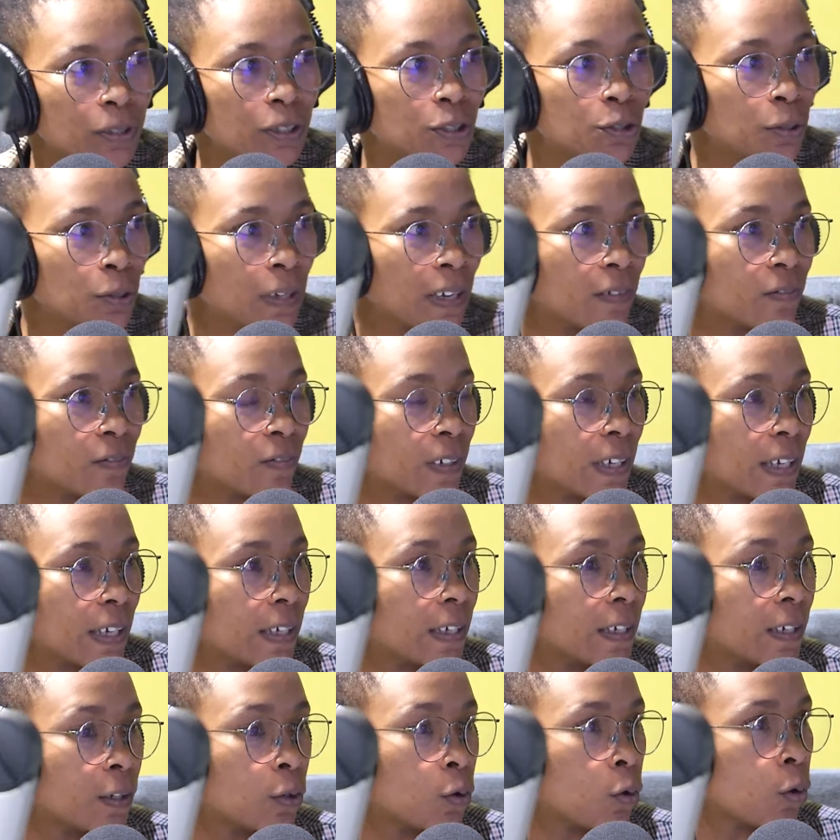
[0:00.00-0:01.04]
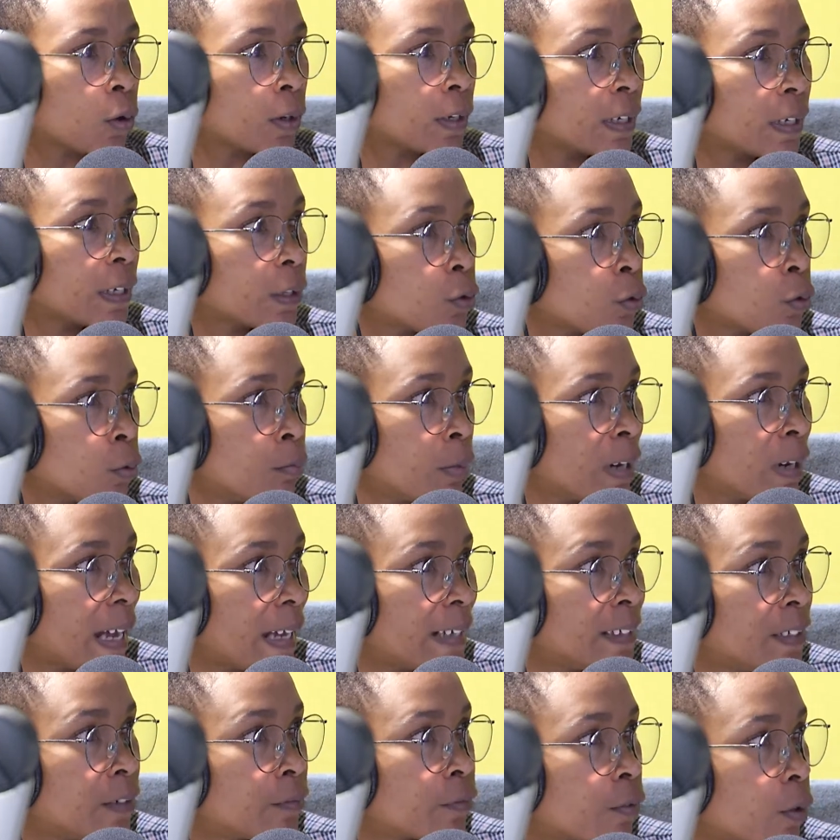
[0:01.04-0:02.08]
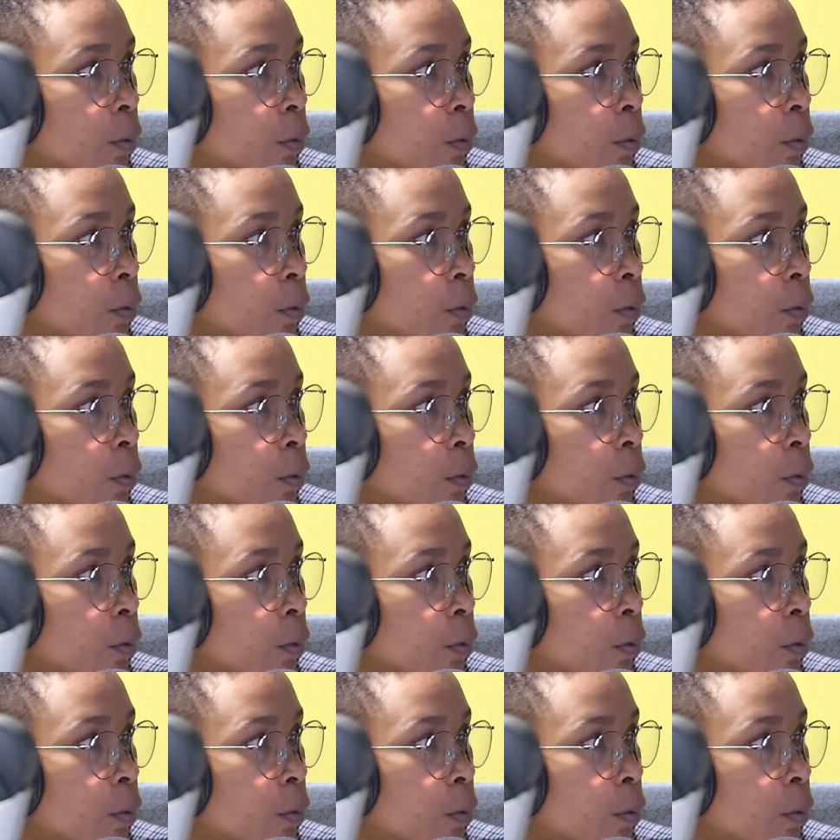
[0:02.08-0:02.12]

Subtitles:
We do have a caller, Kgalegi